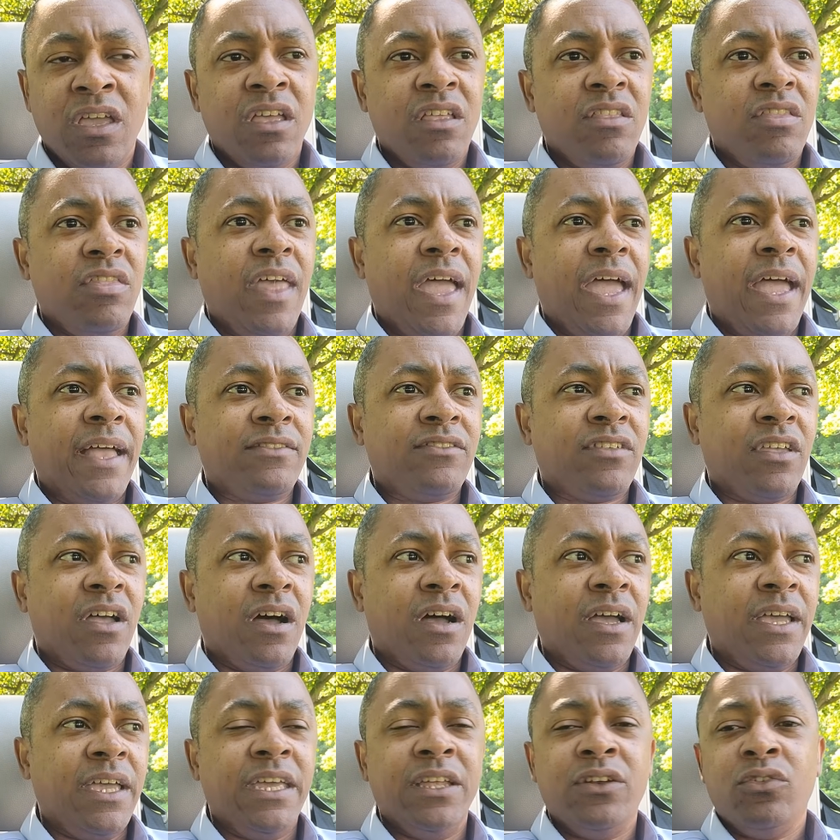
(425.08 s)
that
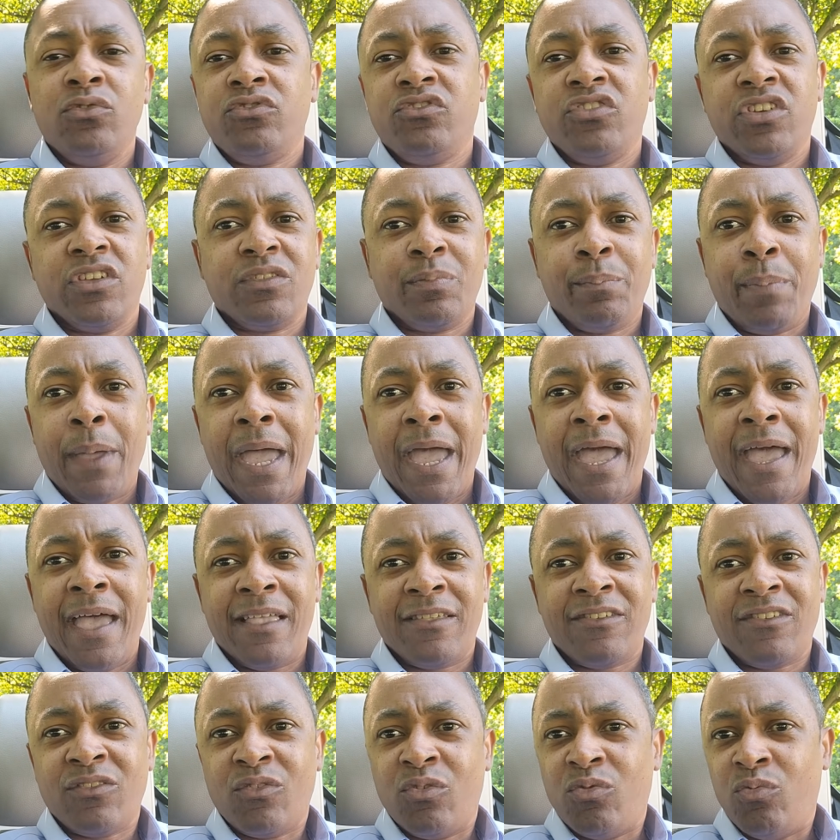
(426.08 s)
uh, it'll just
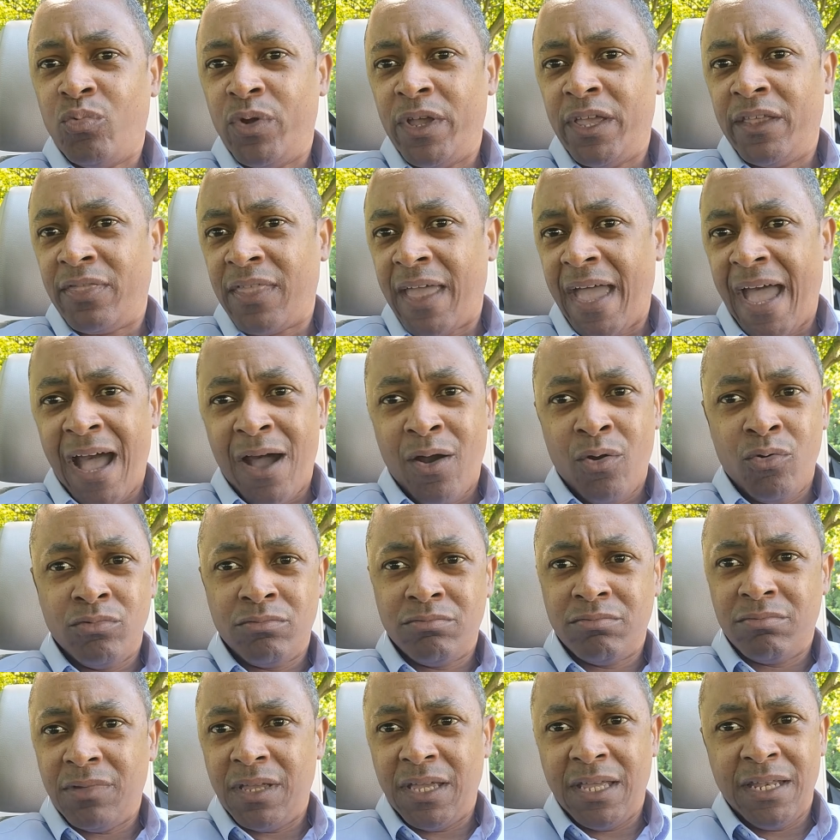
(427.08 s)
pass without
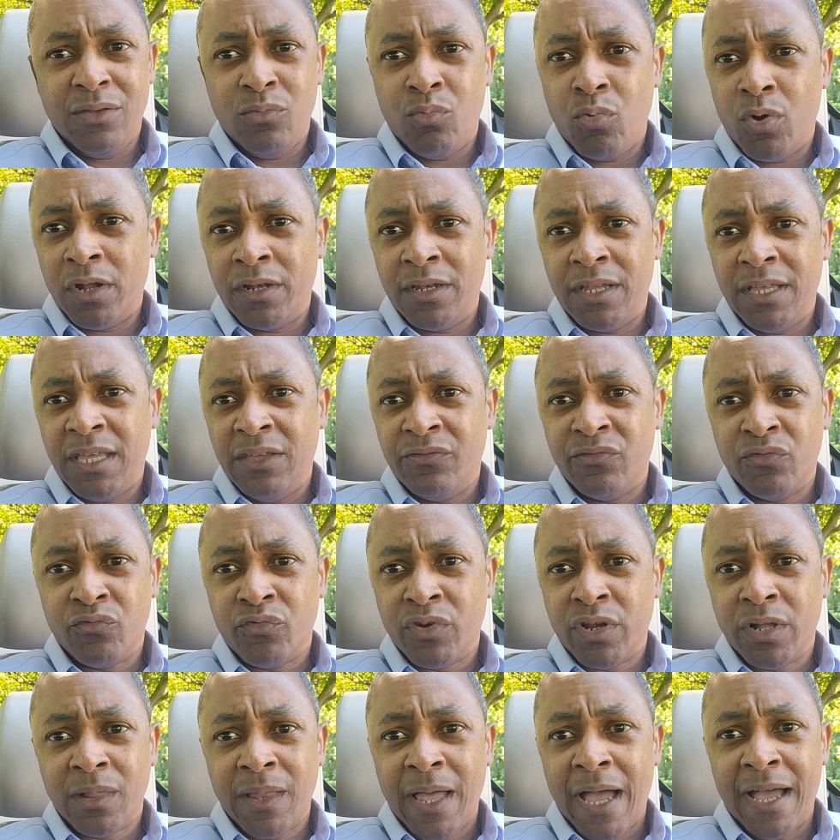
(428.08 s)
anyone even
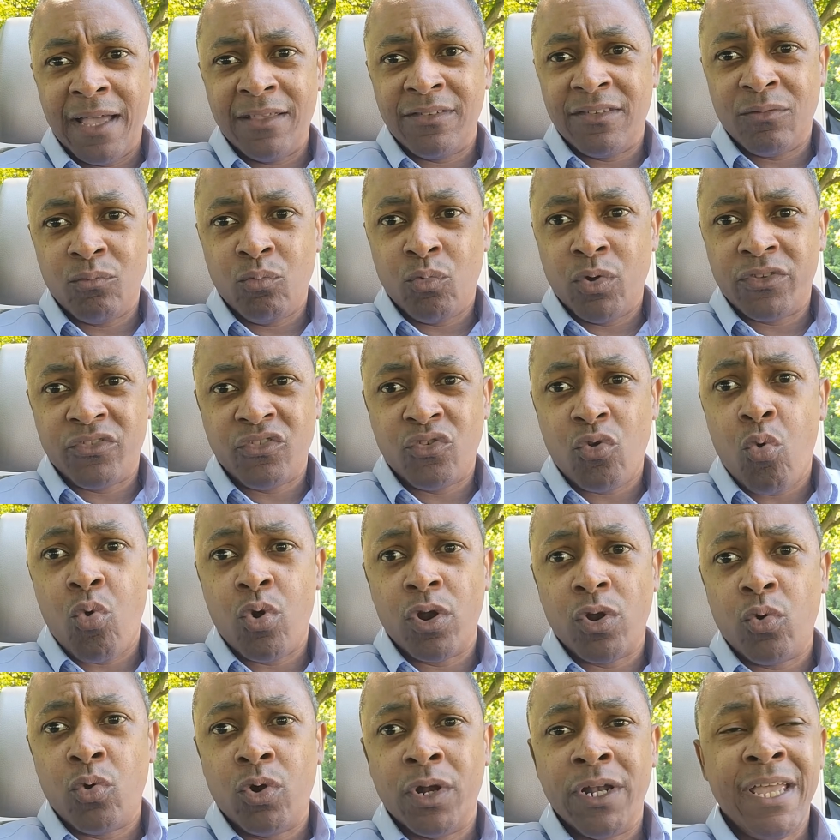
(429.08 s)
realizing what's
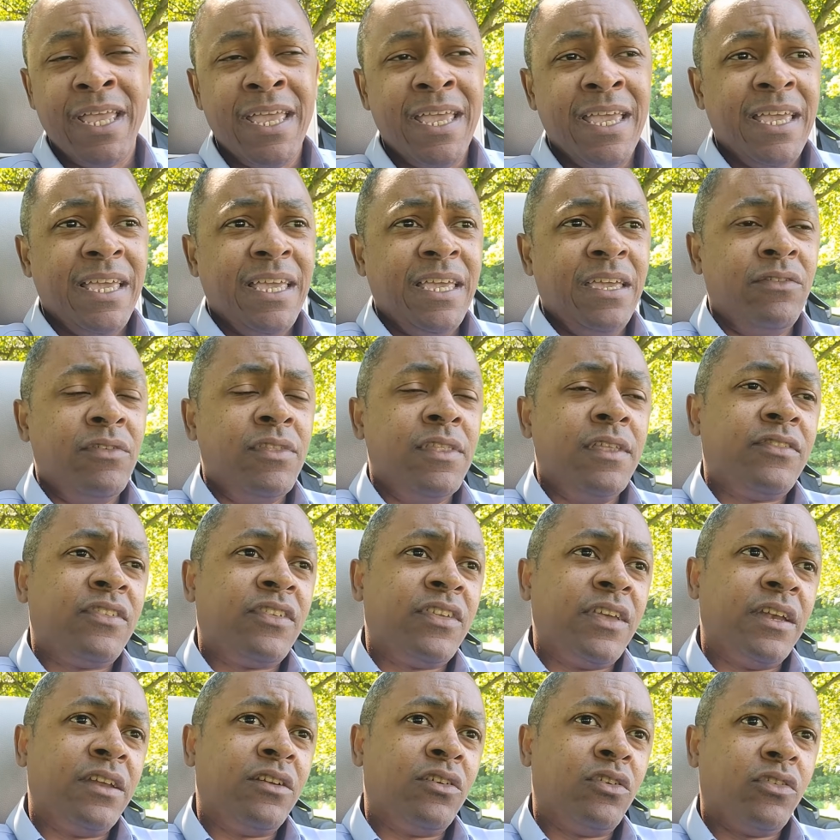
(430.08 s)
going on. Even the
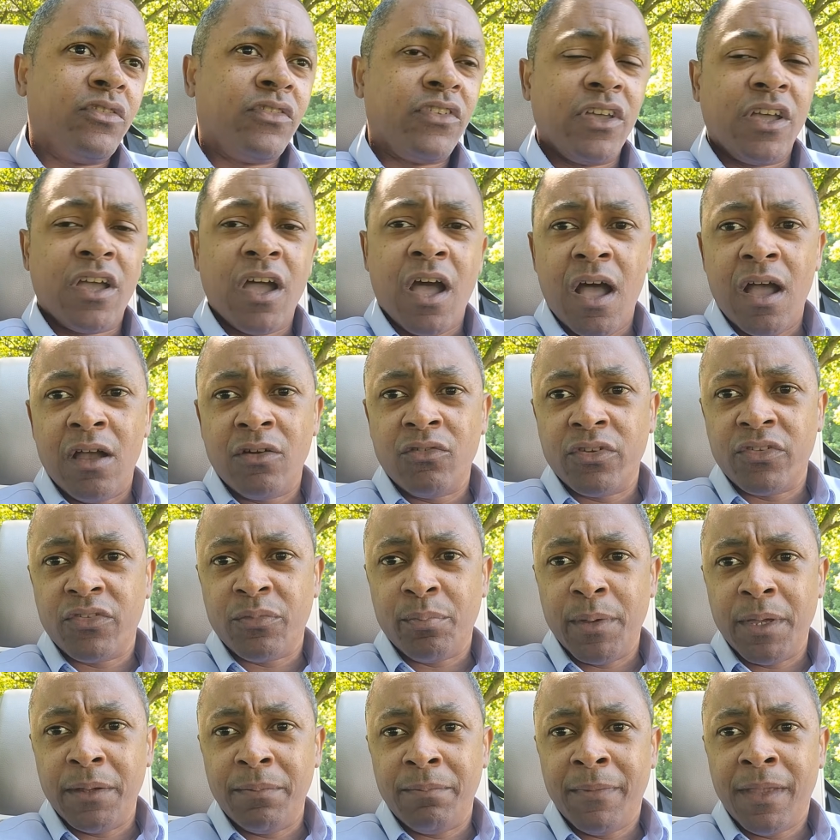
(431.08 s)
senators and
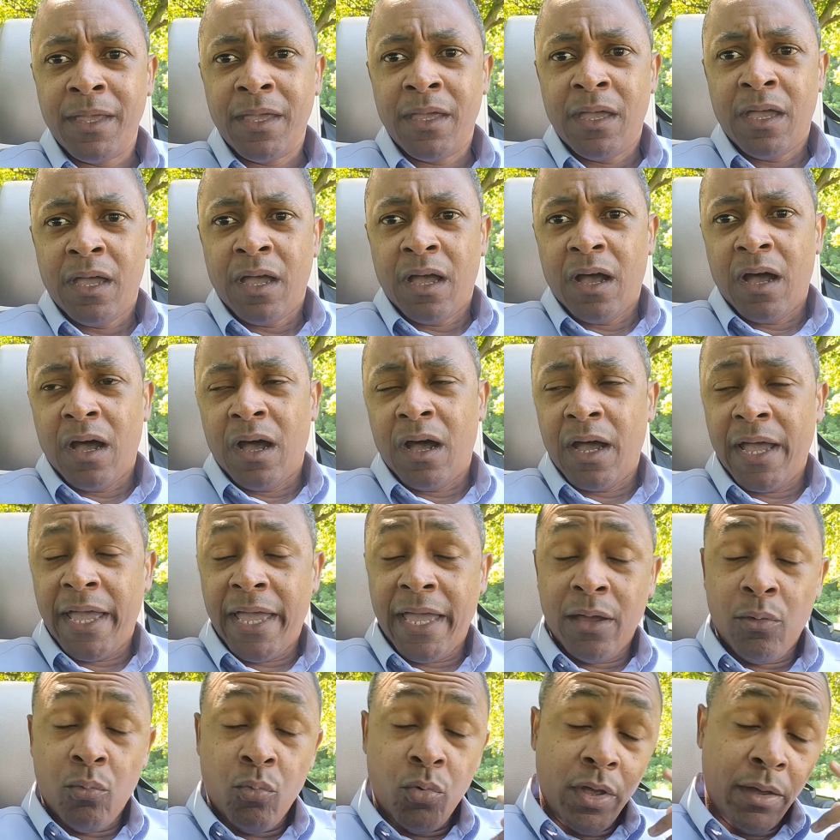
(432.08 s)
congressmen uh,
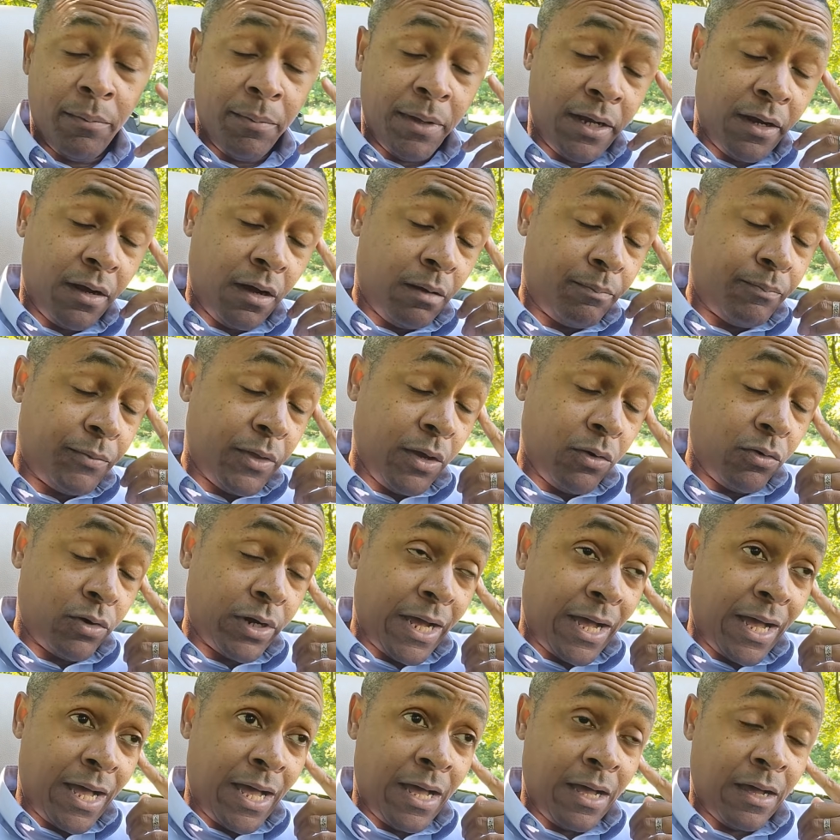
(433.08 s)
and women up there on
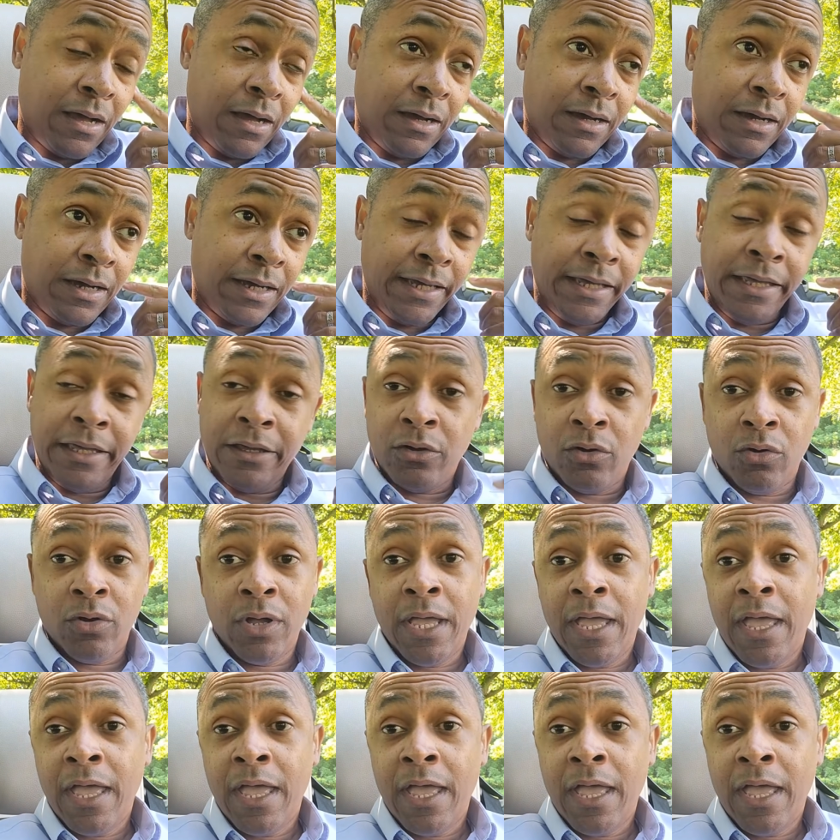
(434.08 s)
the uh, hill,